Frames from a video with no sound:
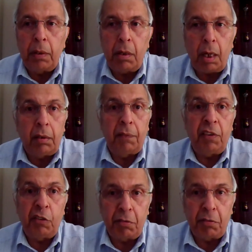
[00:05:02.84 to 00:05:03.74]

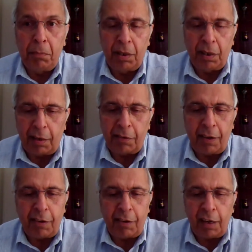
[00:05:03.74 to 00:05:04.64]
productivism.
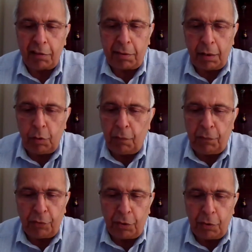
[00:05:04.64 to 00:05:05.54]
There's another
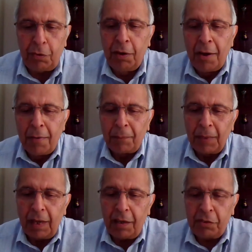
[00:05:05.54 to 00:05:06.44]
slogan for you,
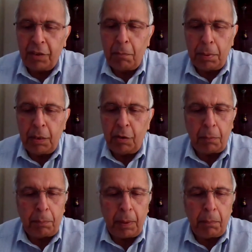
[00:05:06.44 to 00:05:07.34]
asking
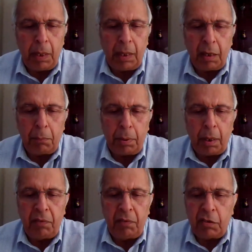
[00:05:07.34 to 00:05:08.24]
both the public and
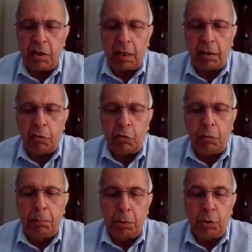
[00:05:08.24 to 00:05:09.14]
private sector
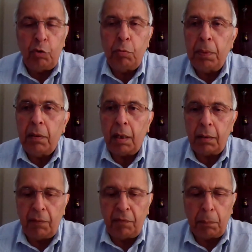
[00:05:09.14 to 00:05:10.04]
to boost
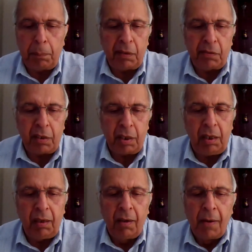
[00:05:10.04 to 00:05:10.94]
productive
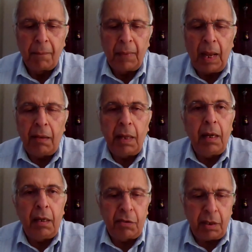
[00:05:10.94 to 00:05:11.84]
capacity. And
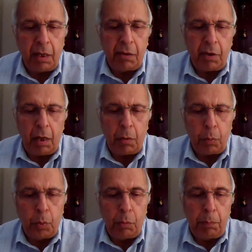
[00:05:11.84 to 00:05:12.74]
then it says it
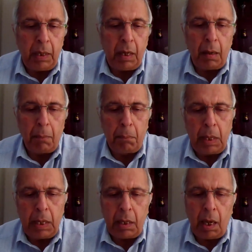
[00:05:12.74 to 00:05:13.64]
would be
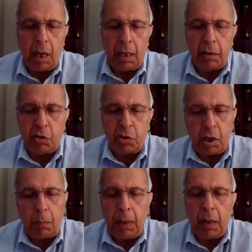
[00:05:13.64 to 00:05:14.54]
making and
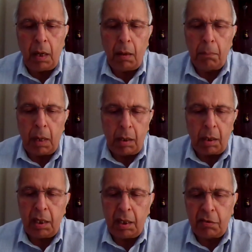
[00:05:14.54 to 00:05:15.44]
shaping
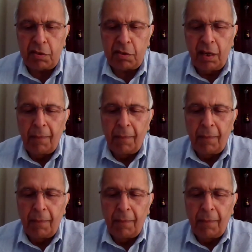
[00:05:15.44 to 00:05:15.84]
markets